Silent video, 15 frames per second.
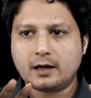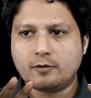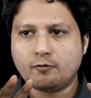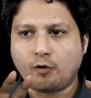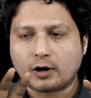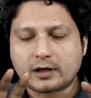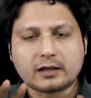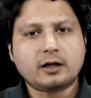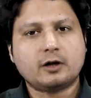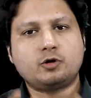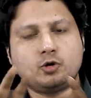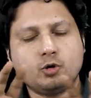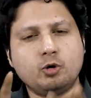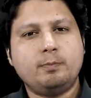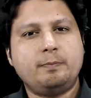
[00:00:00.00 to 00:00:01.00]
what are the
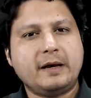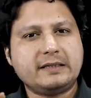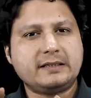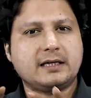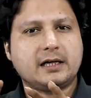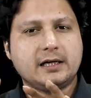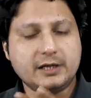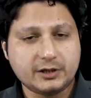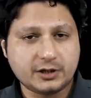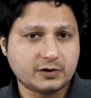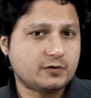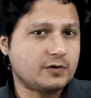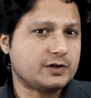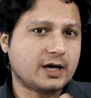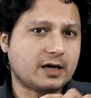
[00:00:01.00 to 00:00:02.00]
two basic
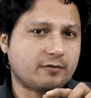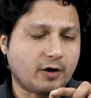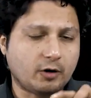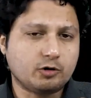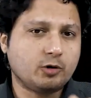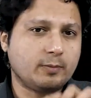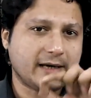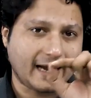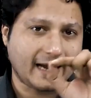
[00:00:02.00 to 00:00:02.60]
lesions which are found to be